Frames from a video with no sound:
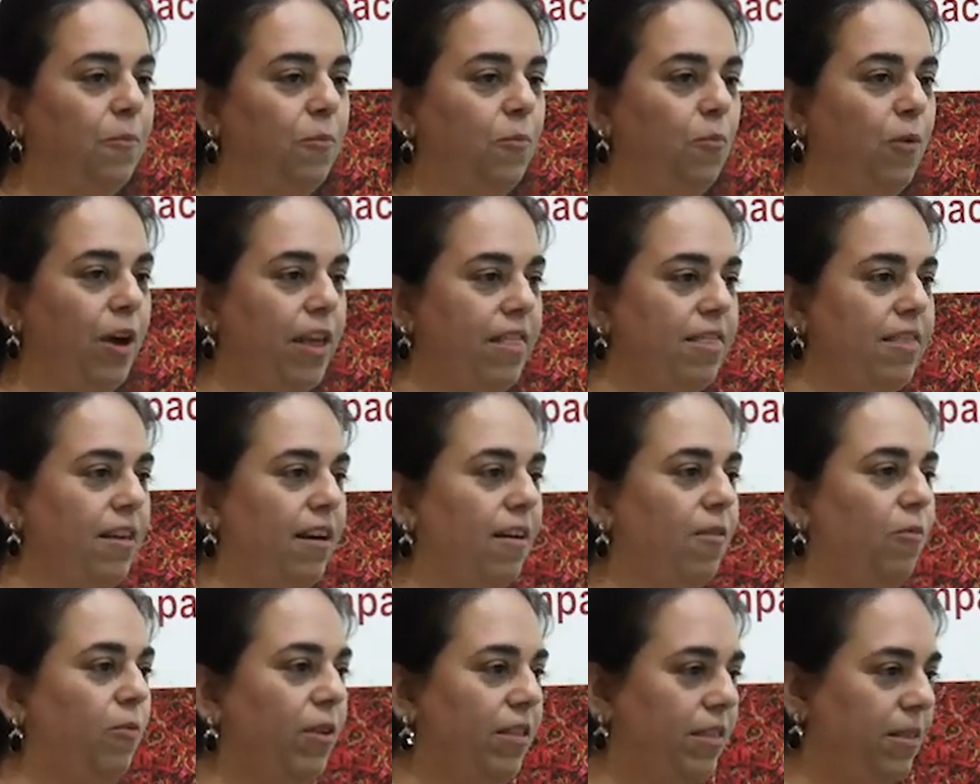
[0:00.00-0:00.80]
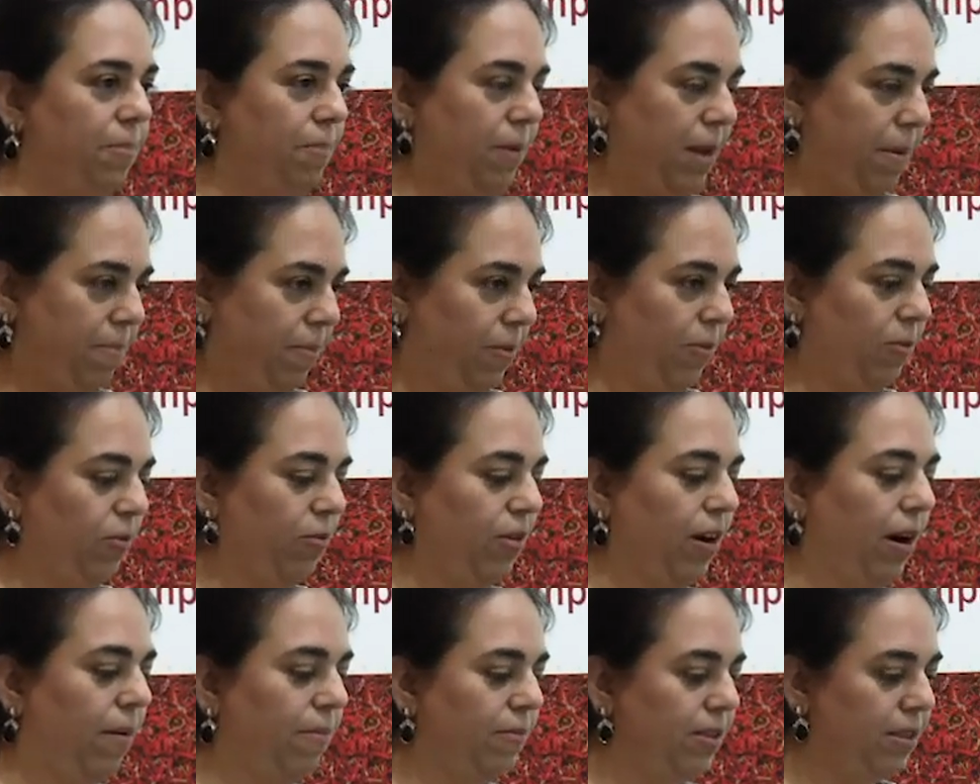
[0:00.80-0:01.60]
with the people who
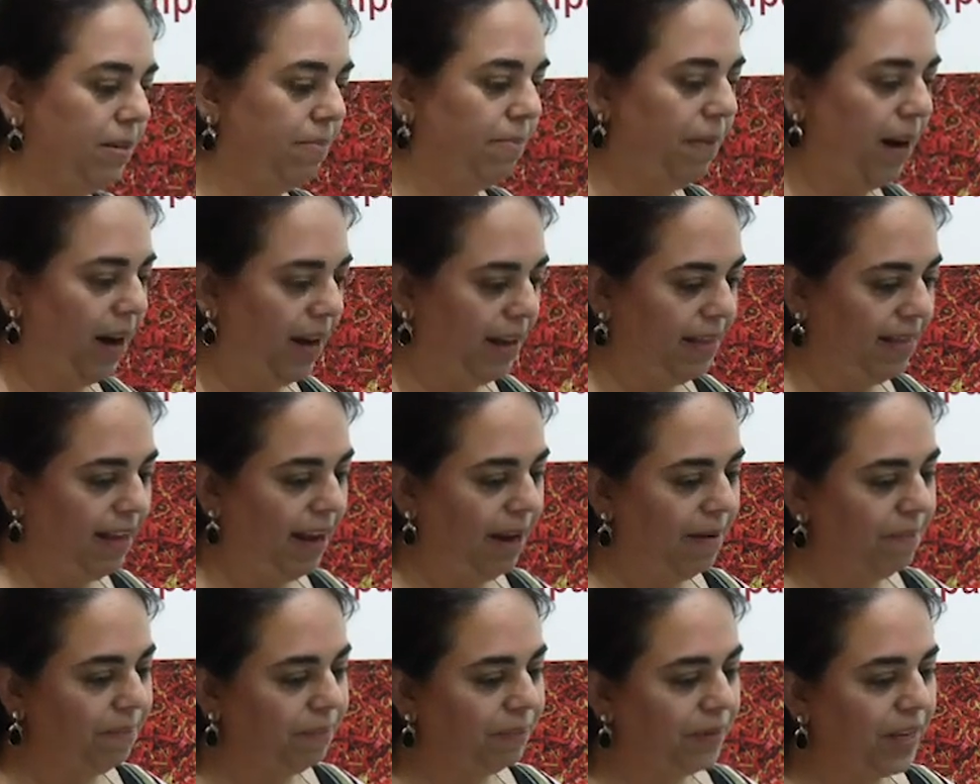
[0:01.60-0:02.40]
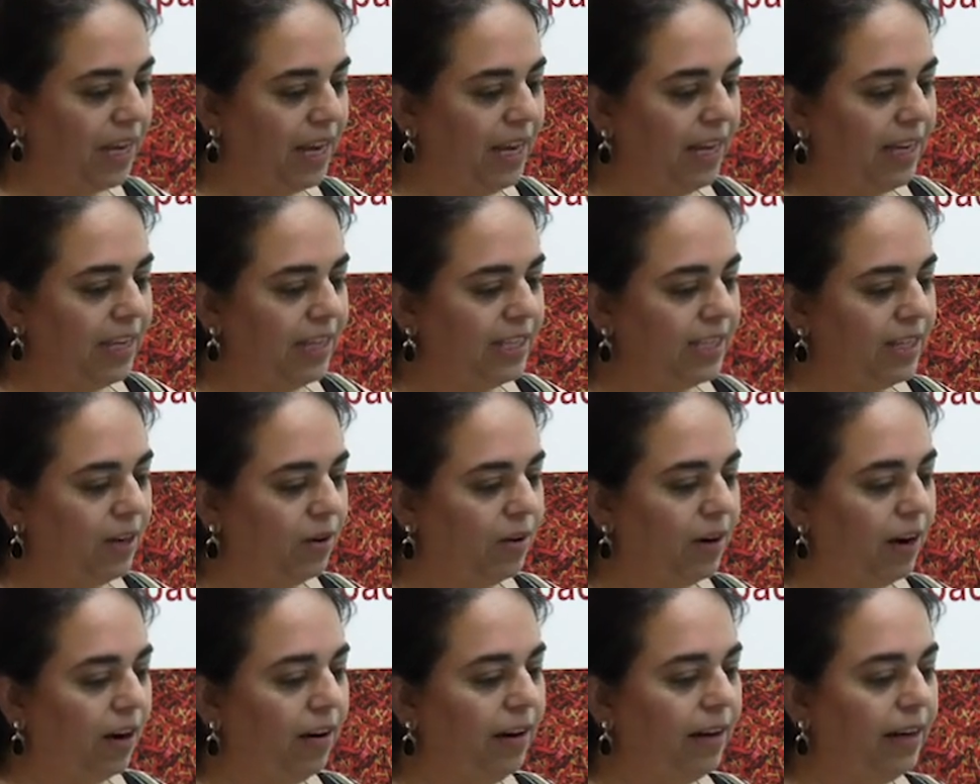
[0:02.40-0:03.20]
come to buy them. So
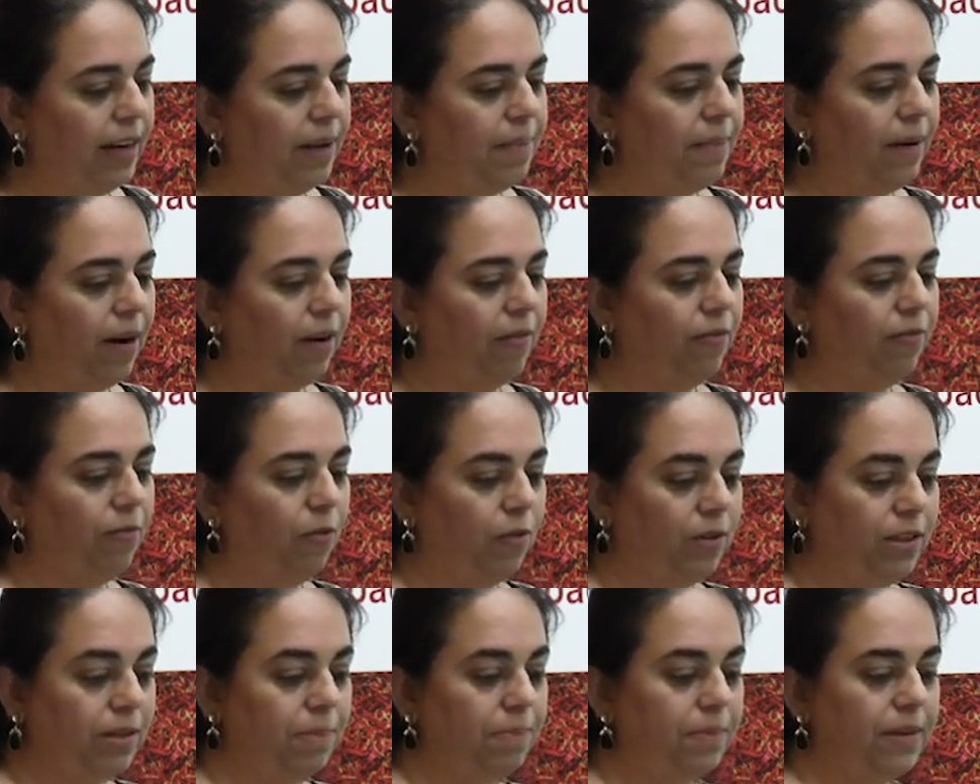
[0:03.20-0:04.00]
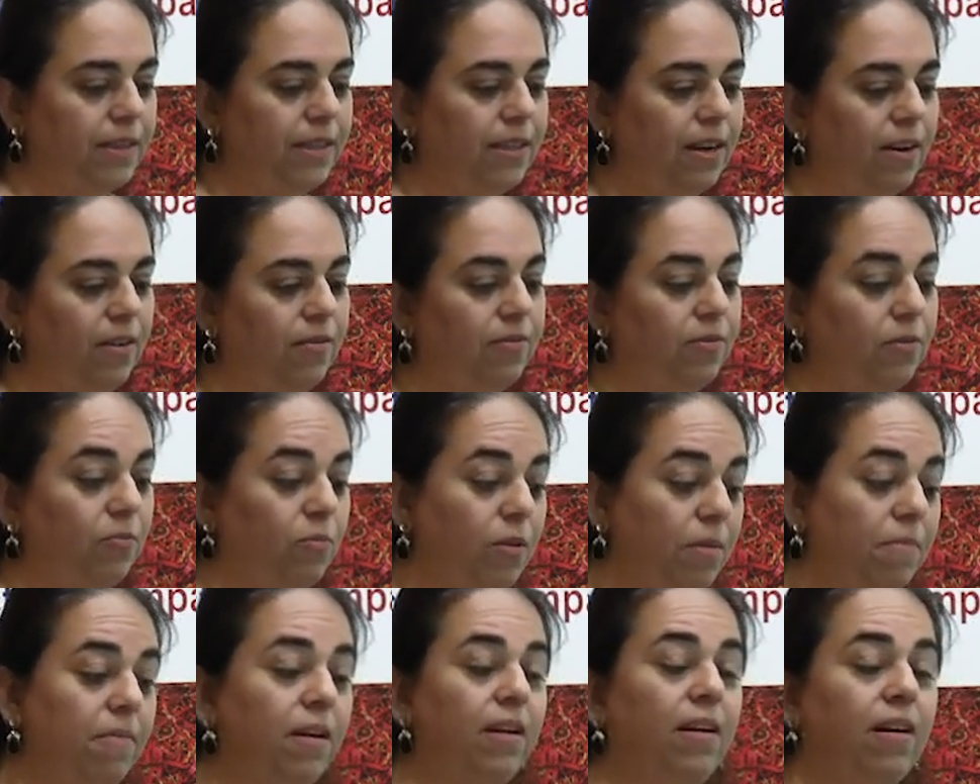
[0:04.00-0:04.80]
currently about 40% of the
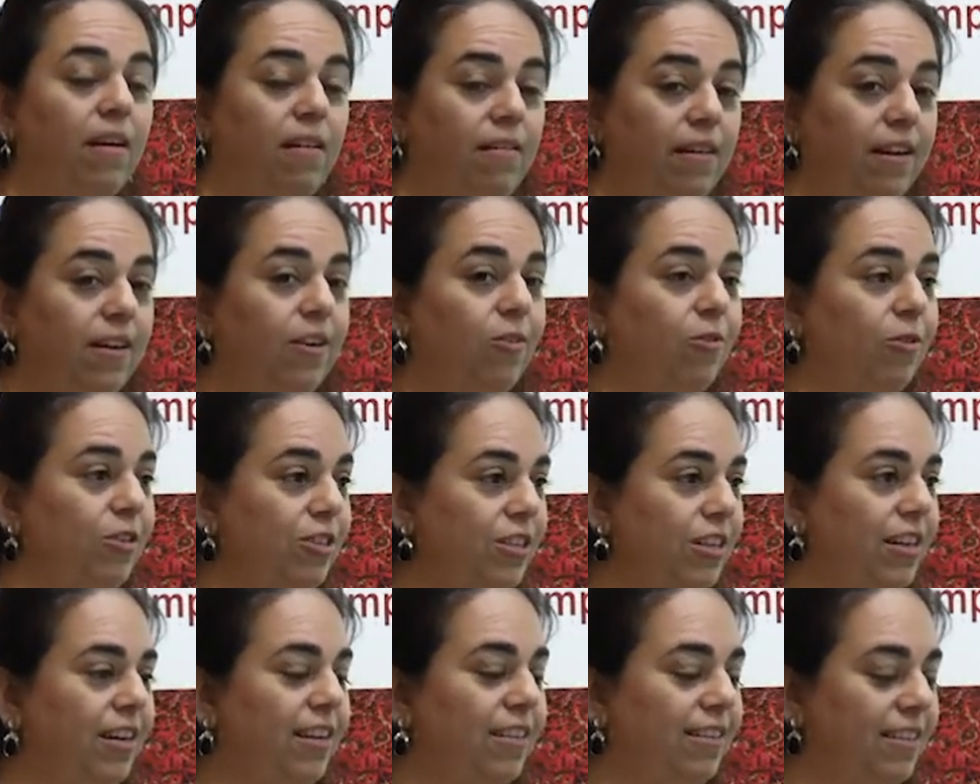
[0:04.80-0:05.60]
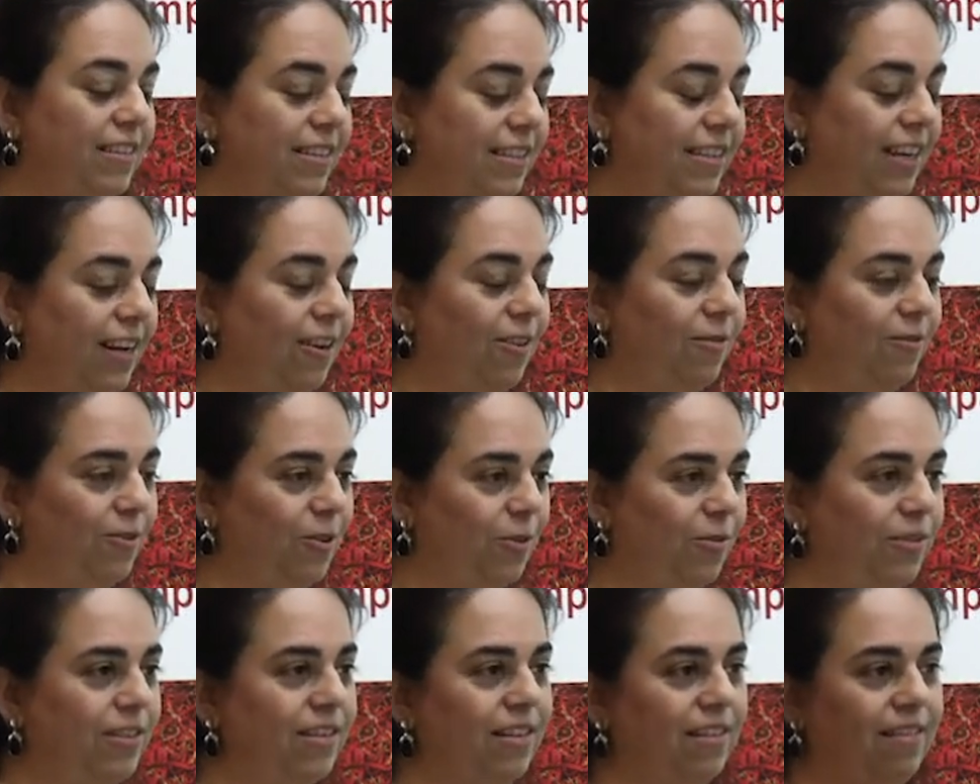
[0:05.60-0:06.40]
women are negotiating the sale of
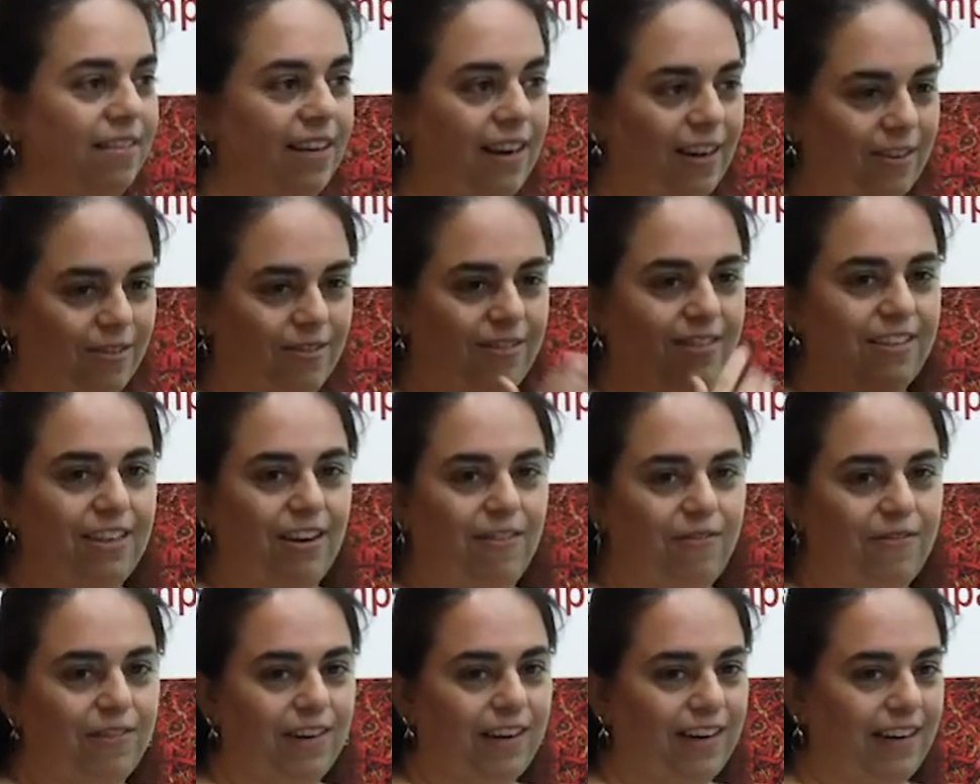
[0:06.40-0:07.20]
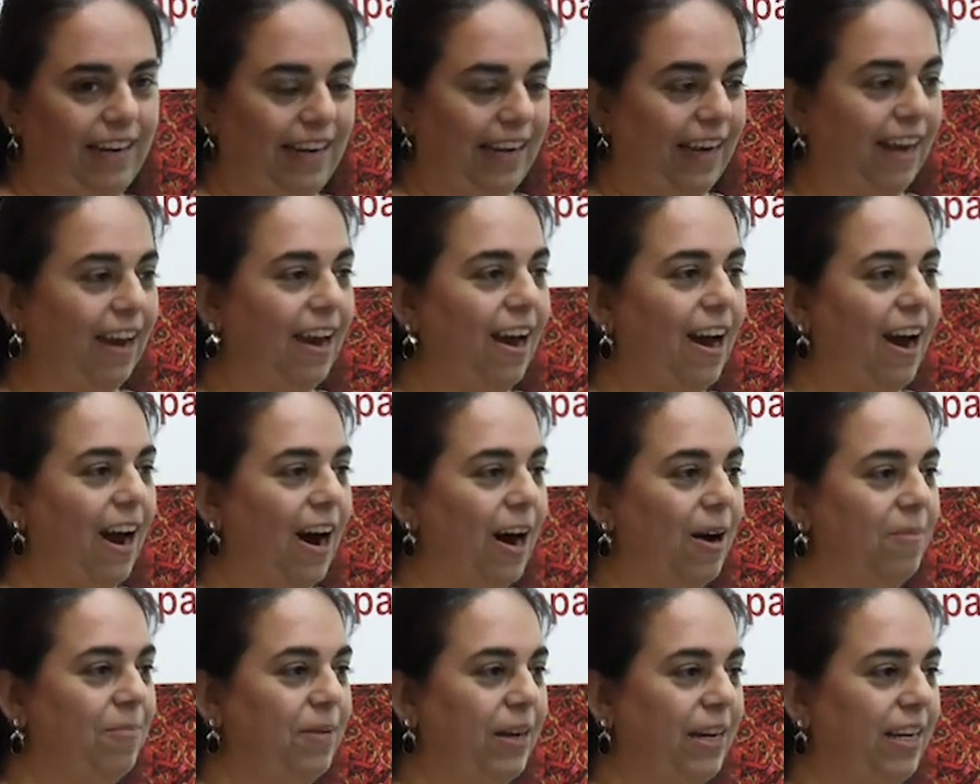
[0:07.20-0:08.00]
goats, and that could definitely
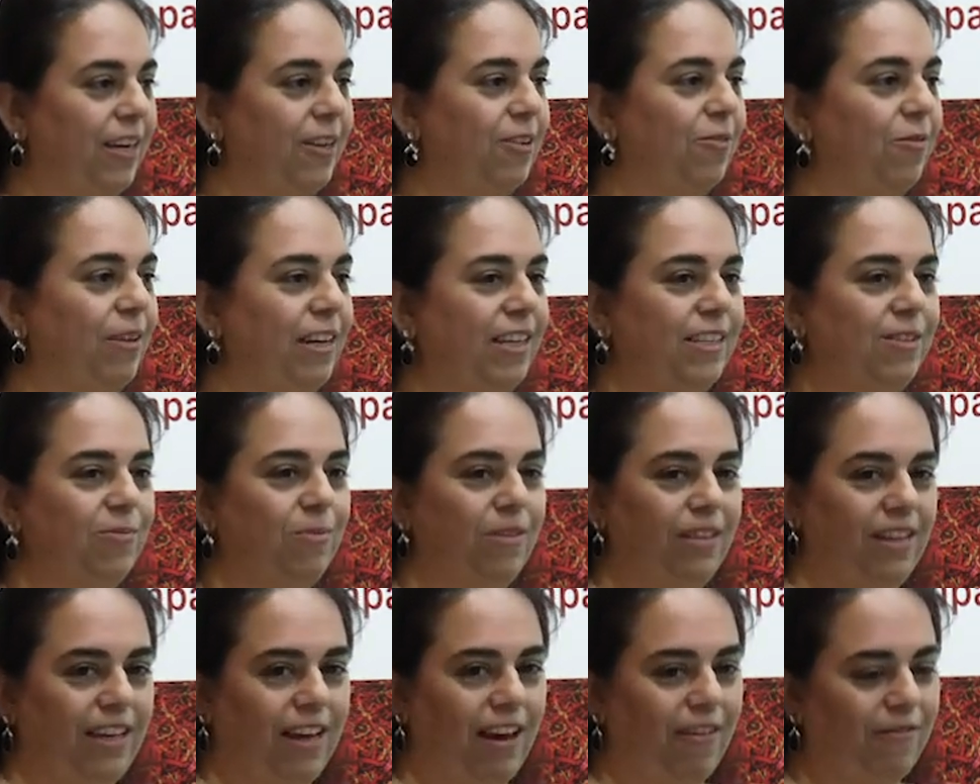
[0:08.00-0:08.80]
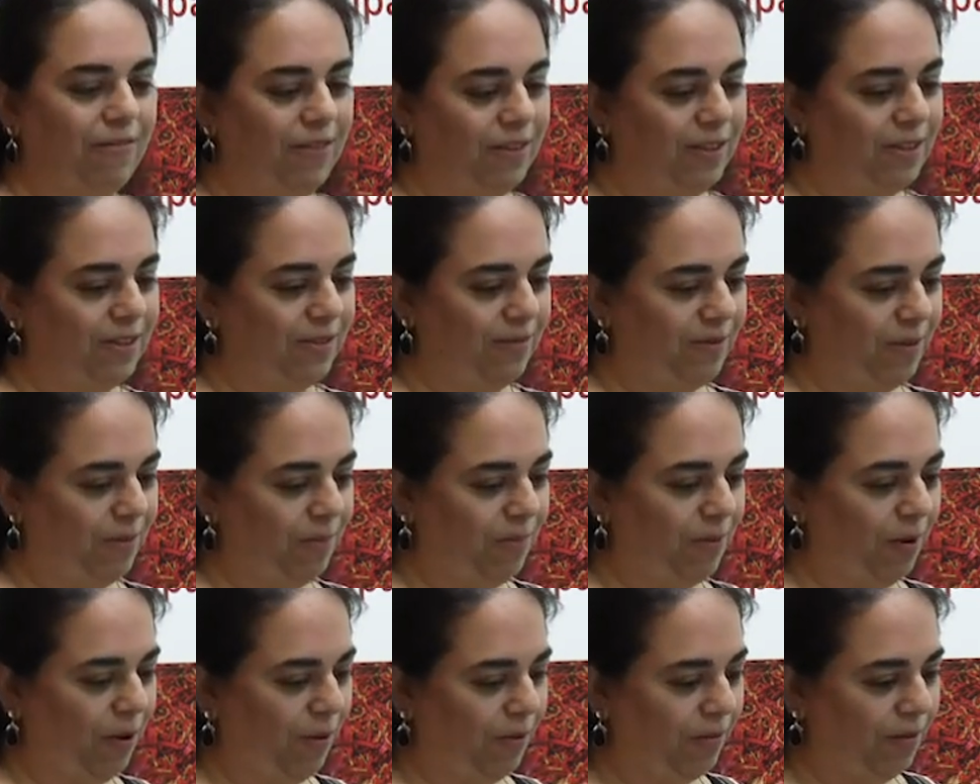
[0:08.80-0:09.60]
be increased with the efforts of the
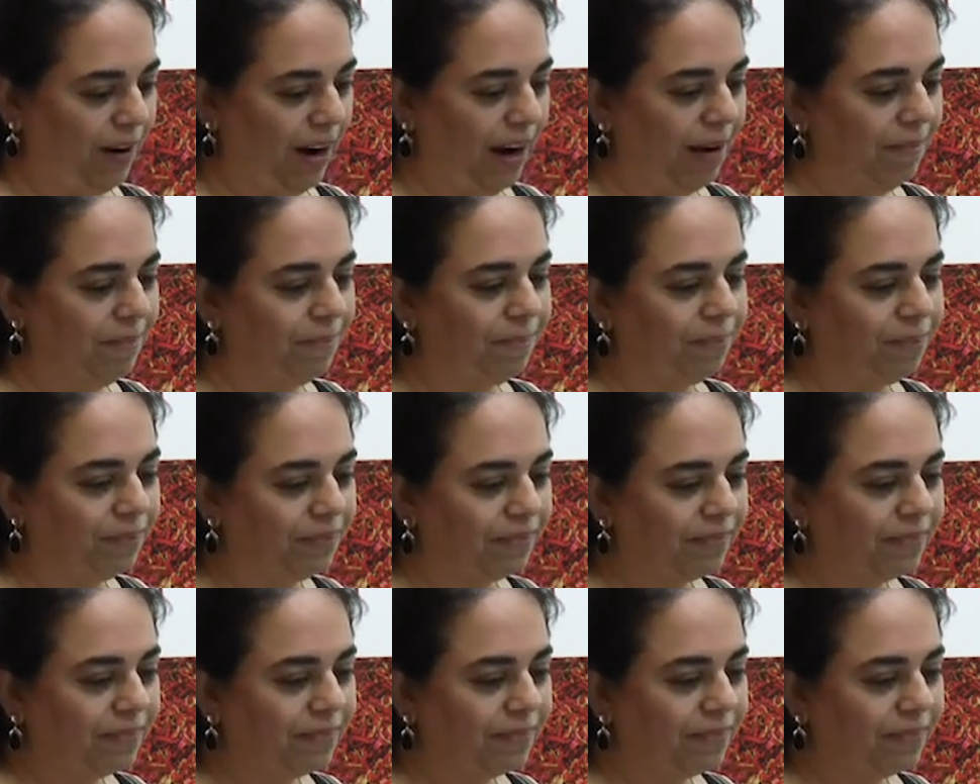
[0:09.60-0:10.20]
program.